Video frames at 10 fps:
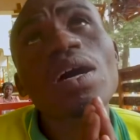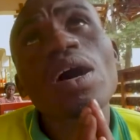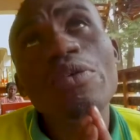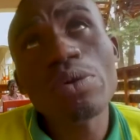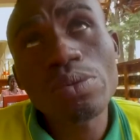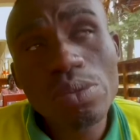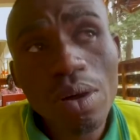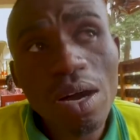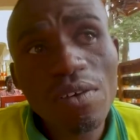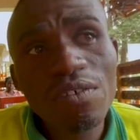We also
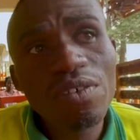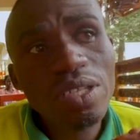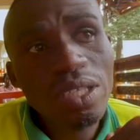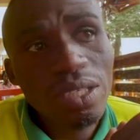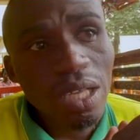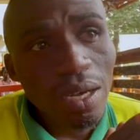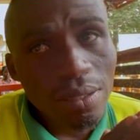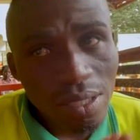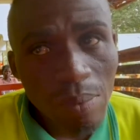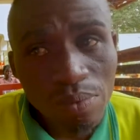have the
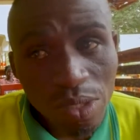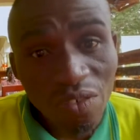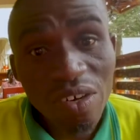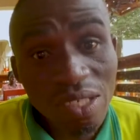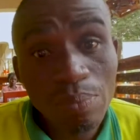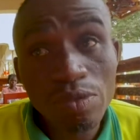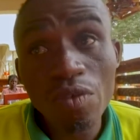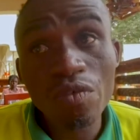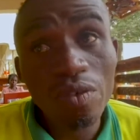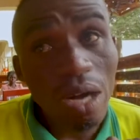type, different types of
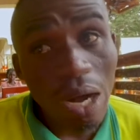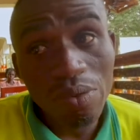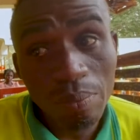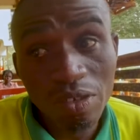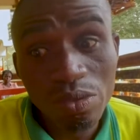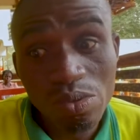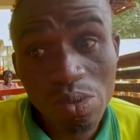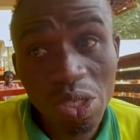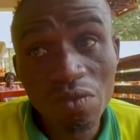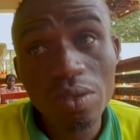how the bat used to
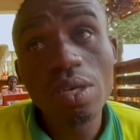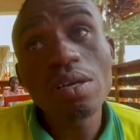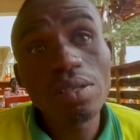live. They